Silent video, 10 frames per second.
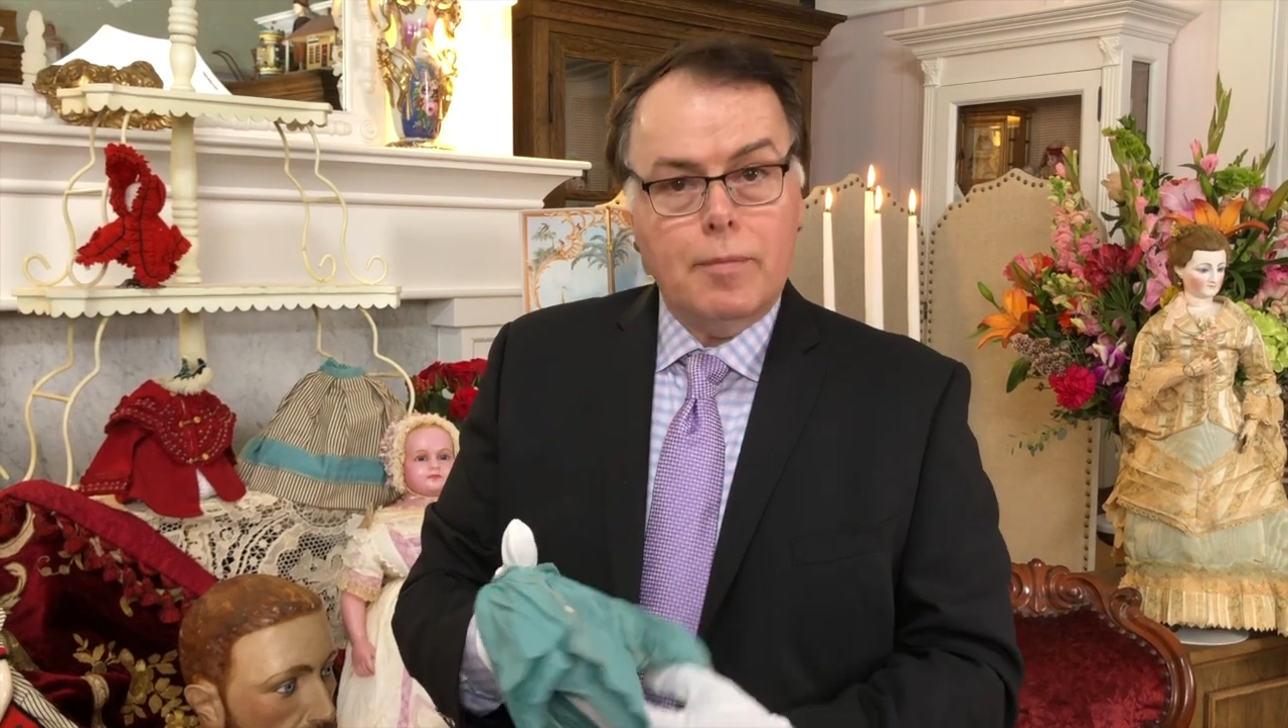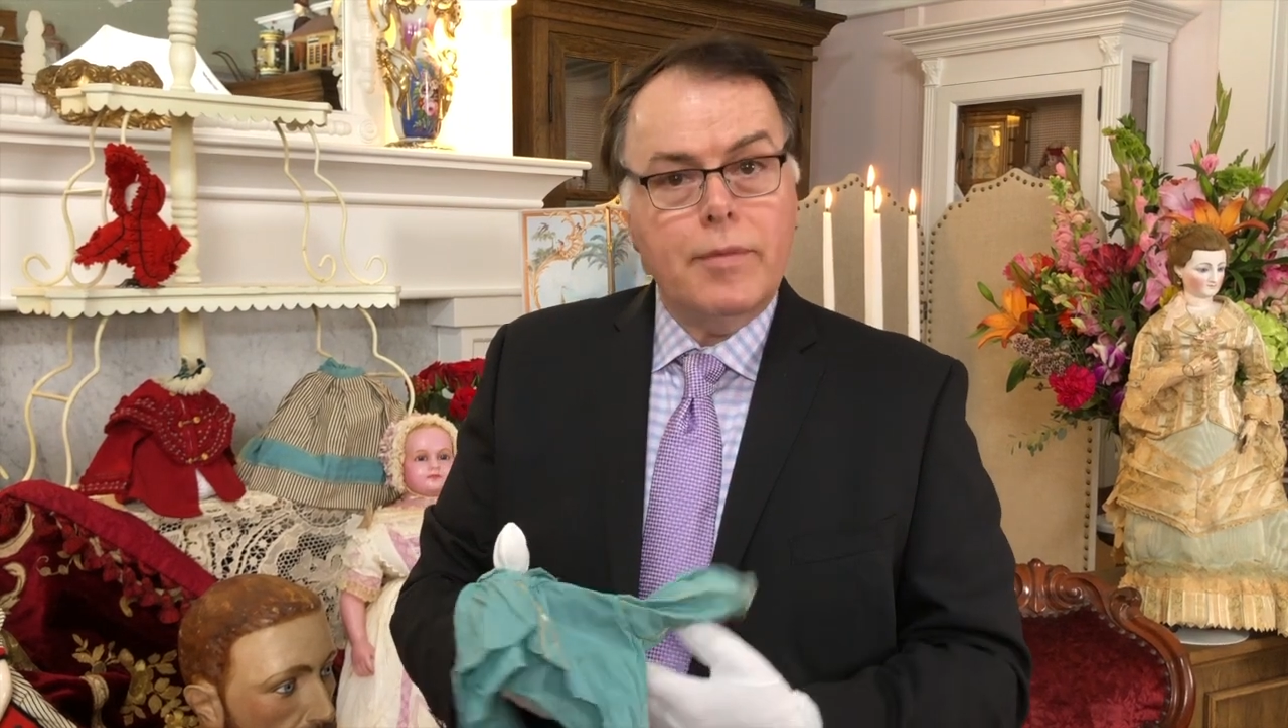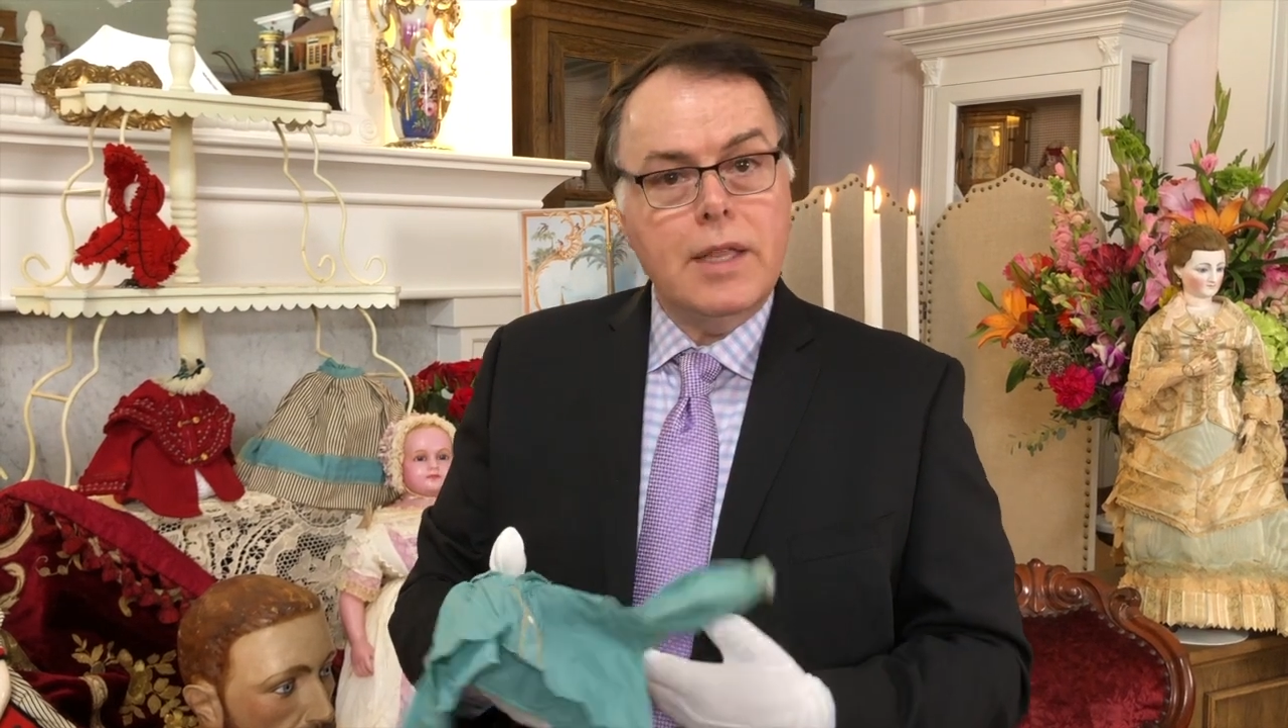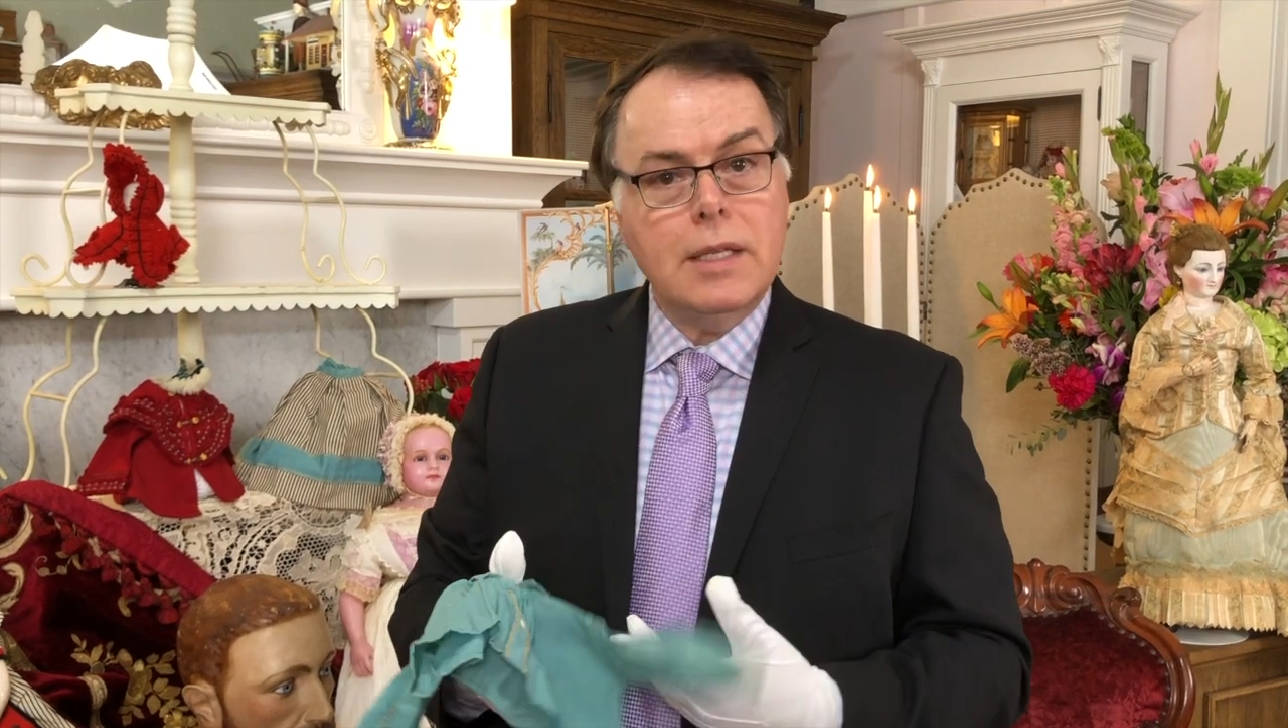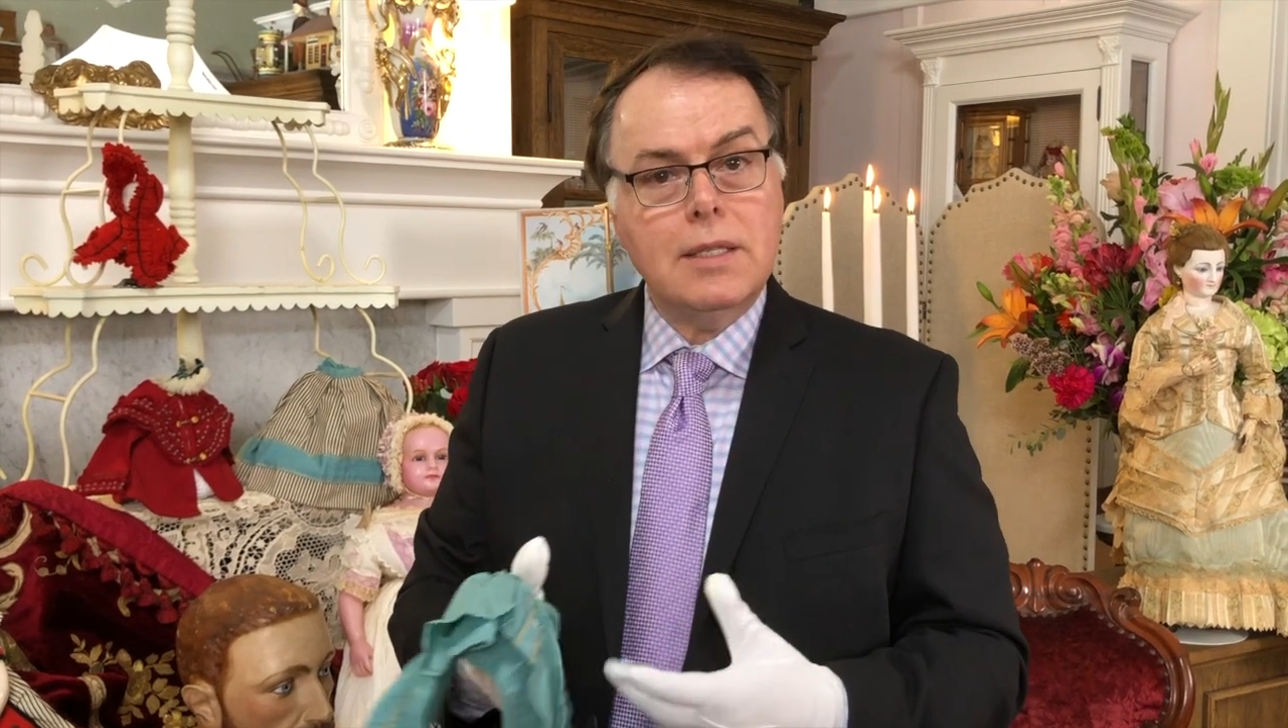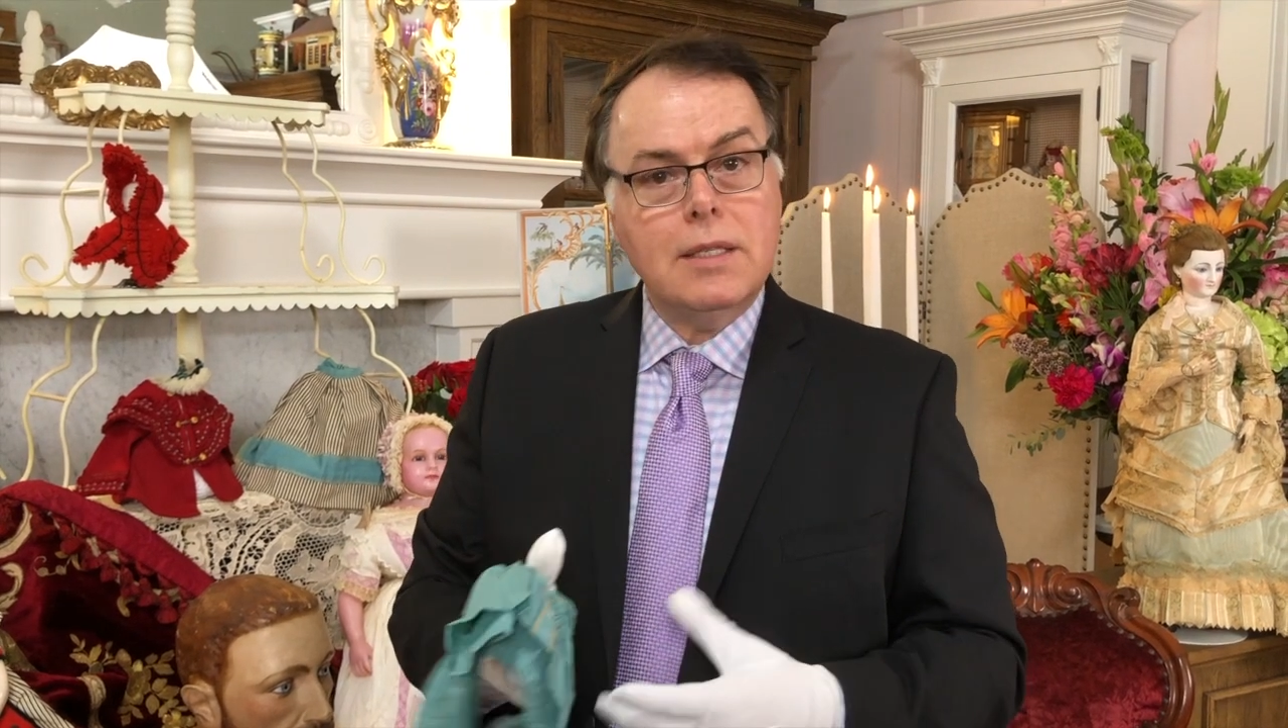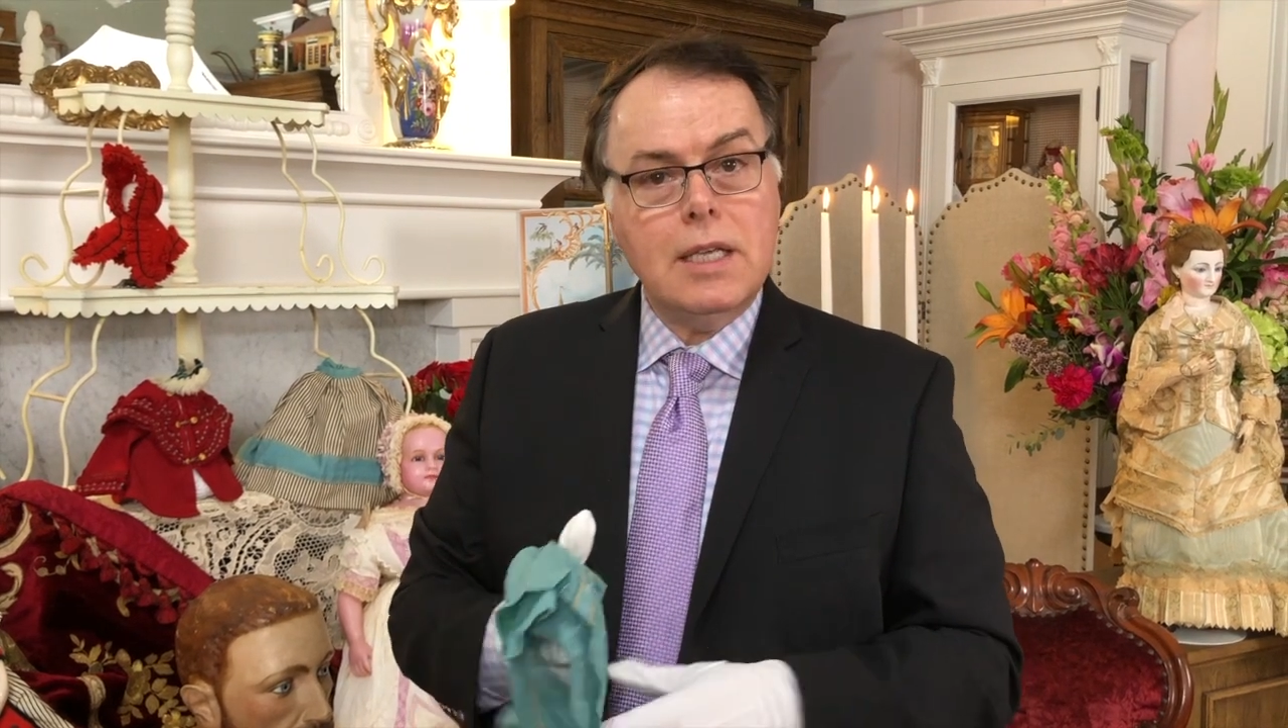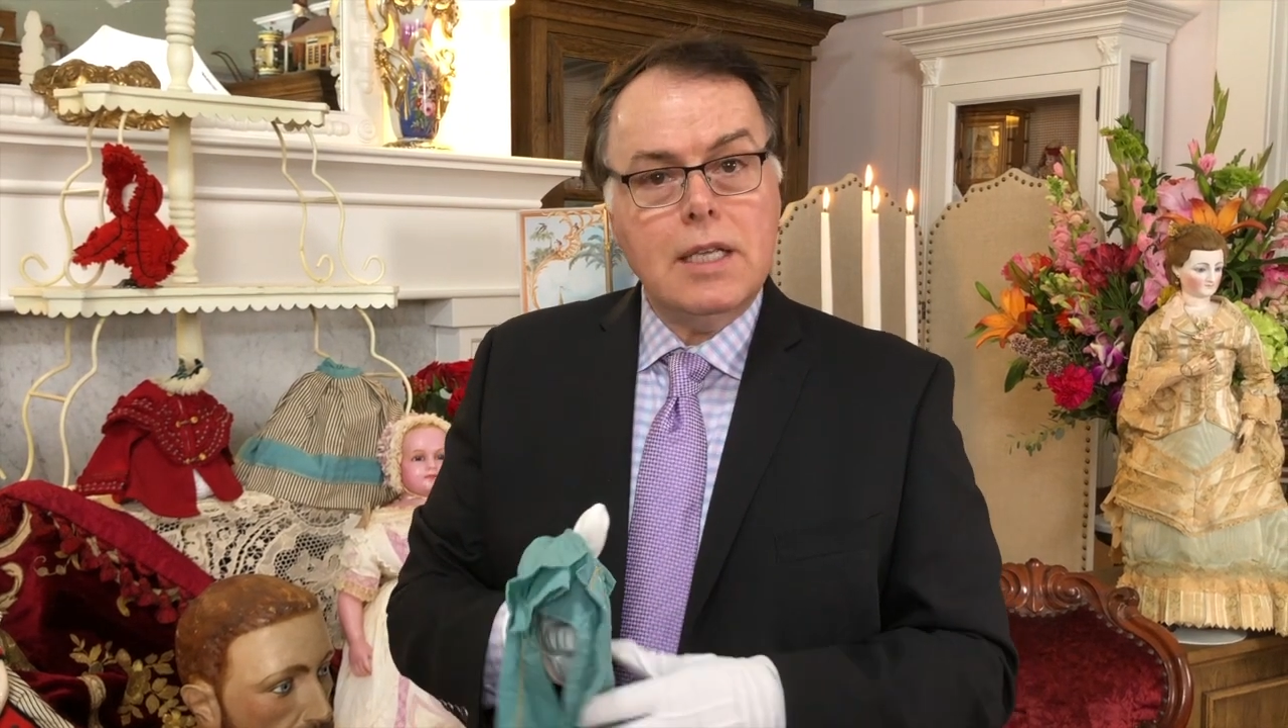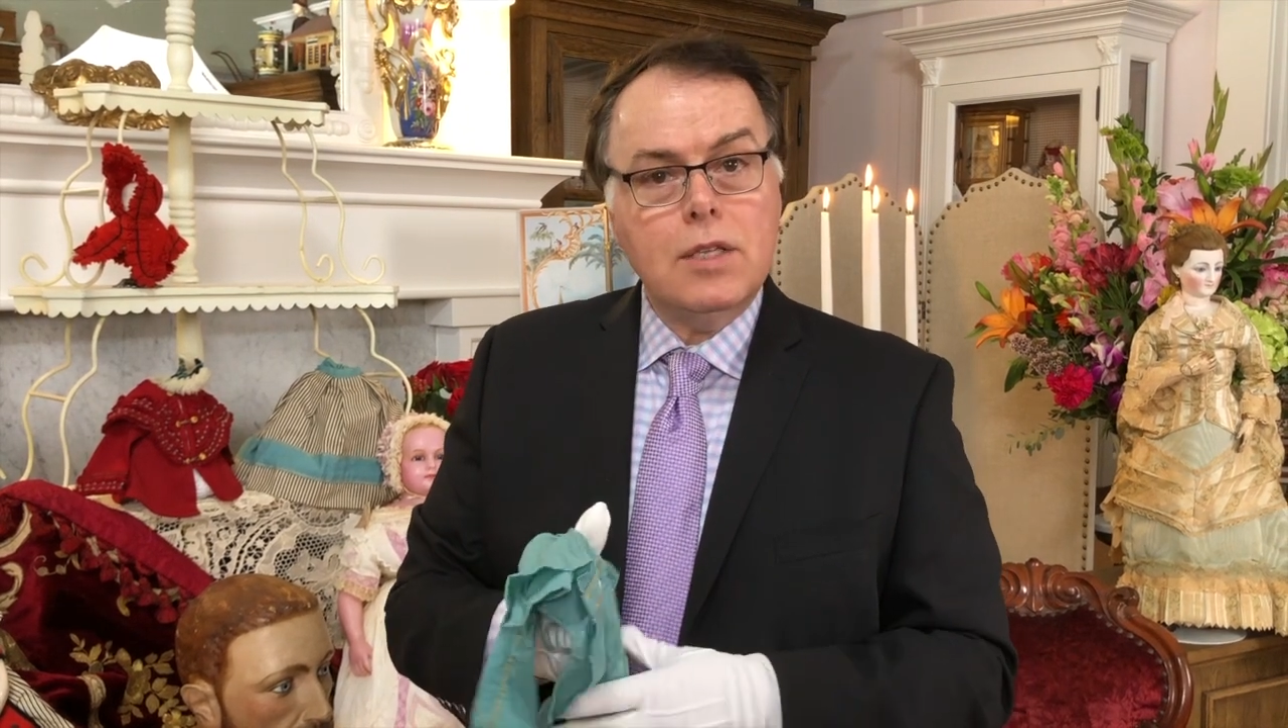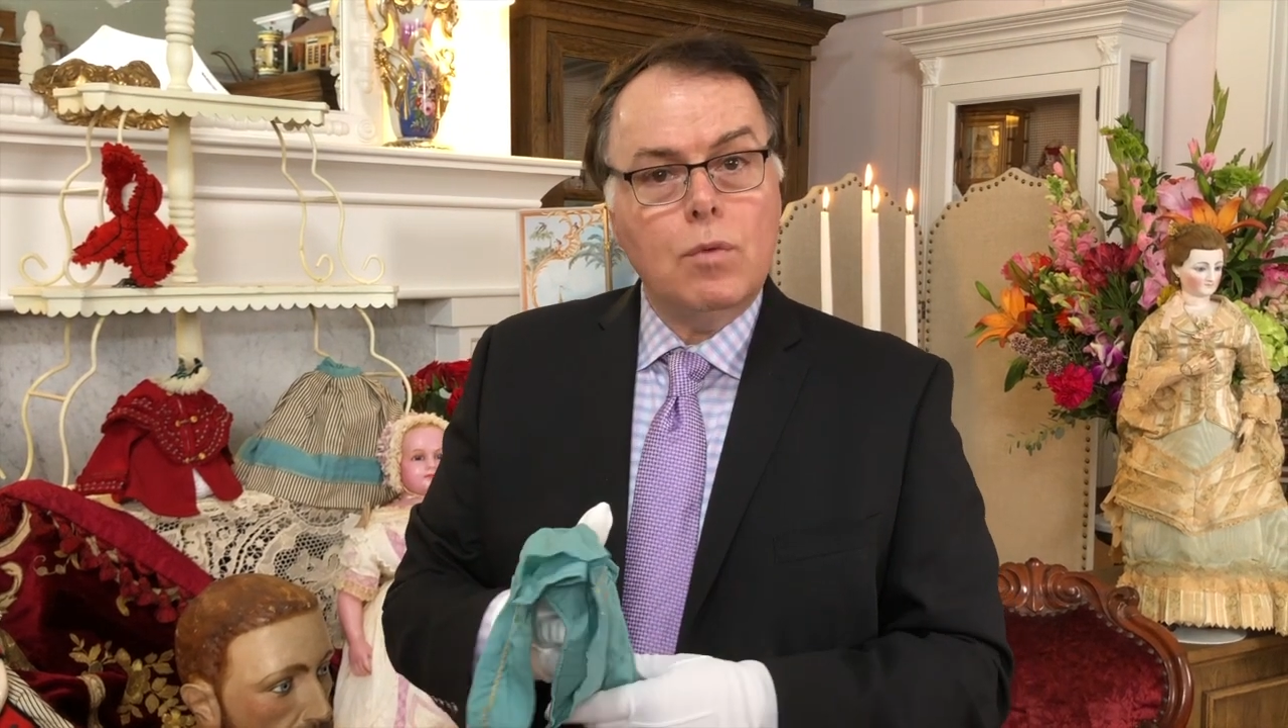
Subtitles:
these